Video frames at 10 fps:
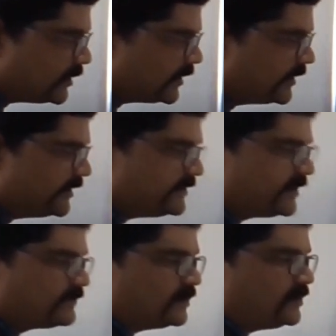is
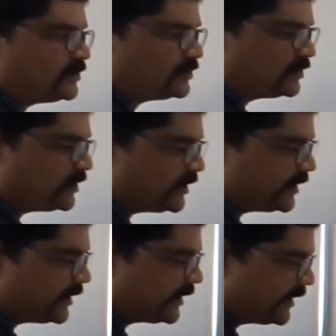equal to
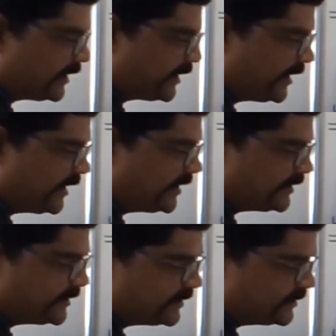
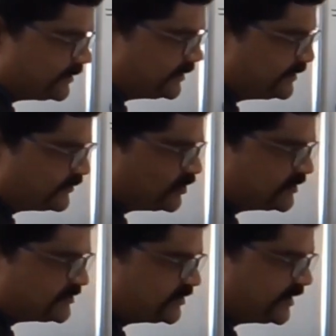a is
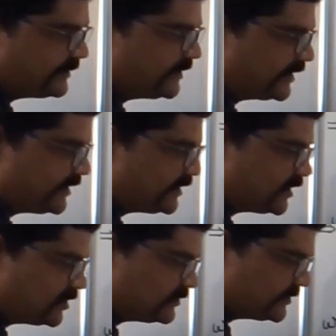constant. I am taking
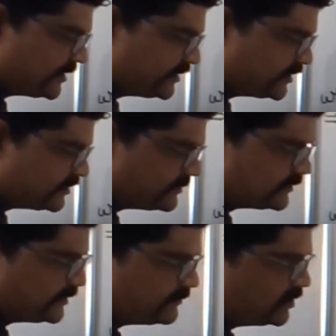it outside the
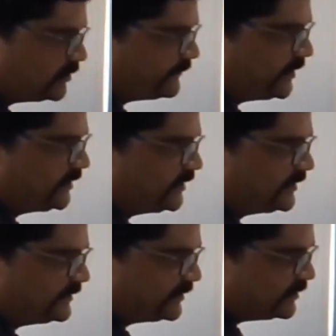symbol of
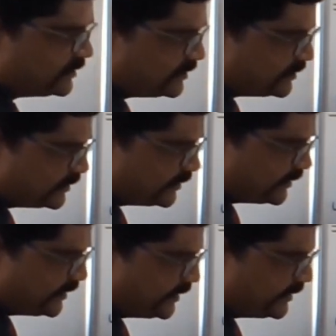integration.
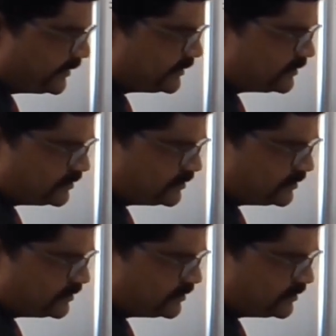A